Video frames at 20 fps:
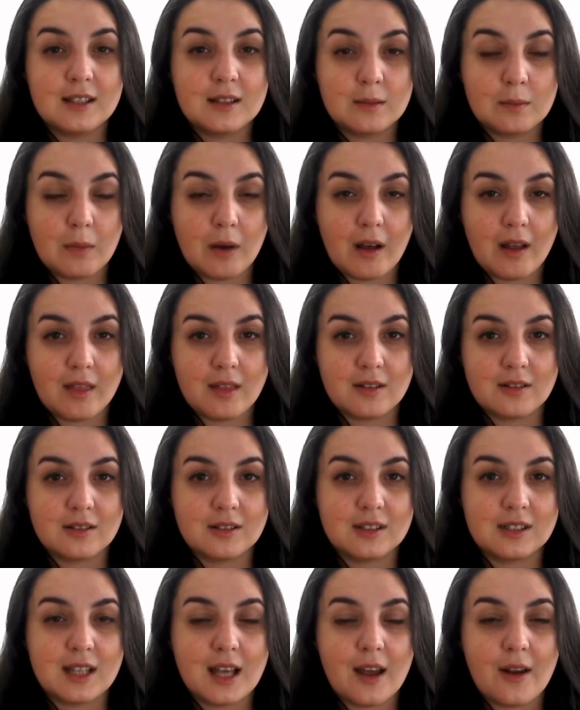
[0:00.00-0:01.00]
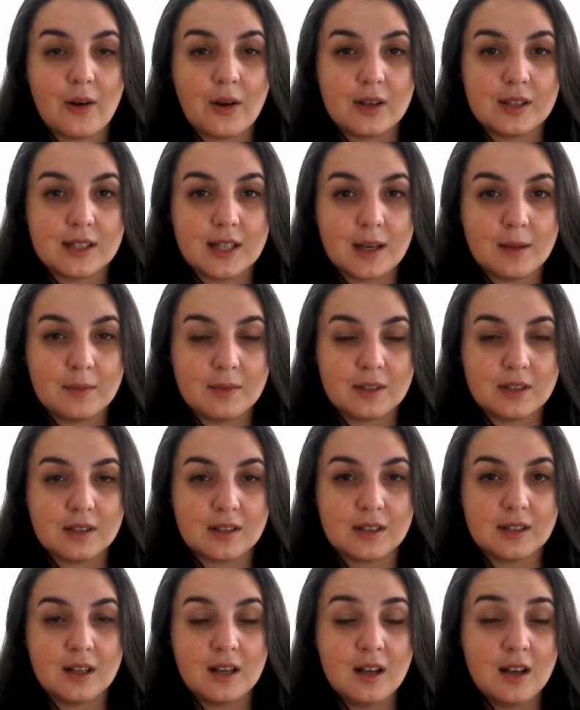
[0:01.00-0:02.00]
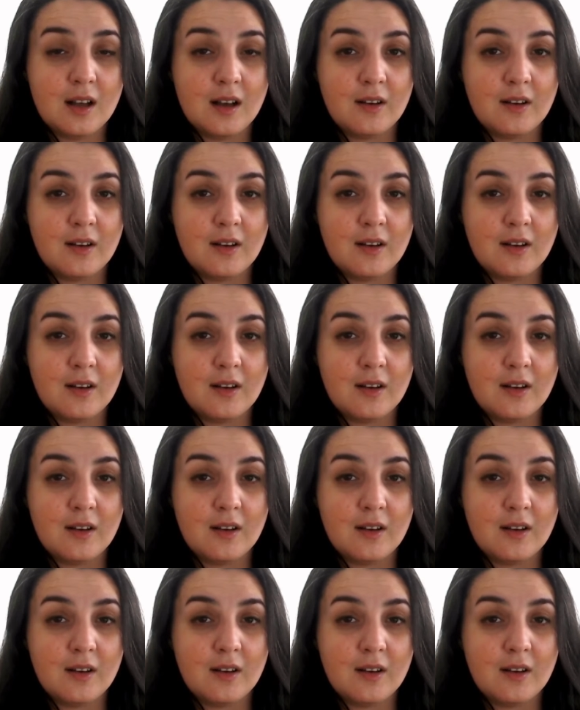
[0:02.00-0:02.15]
His mother, Sarah Sampson,